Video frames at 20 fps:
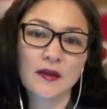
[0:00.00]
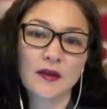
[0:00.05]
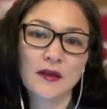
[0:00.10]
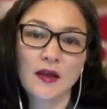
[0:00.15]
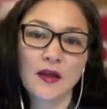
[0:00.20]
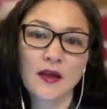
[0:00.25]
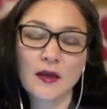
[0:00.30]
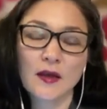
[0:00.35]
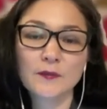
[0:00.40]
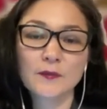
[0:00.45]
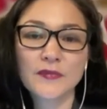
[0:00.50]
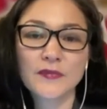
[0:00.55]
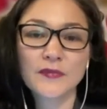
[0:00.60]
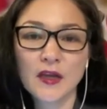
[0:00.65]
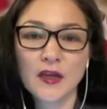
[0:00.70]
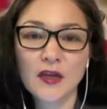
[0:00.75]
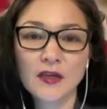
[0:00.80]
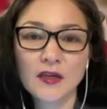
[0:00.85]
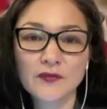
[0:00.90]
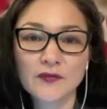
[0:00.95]

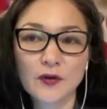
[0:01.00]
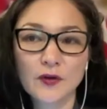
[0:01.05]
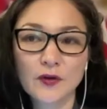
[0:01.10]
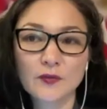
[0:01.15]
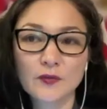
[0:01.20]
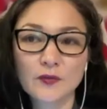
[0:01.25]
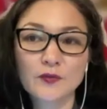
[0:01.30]
kind of a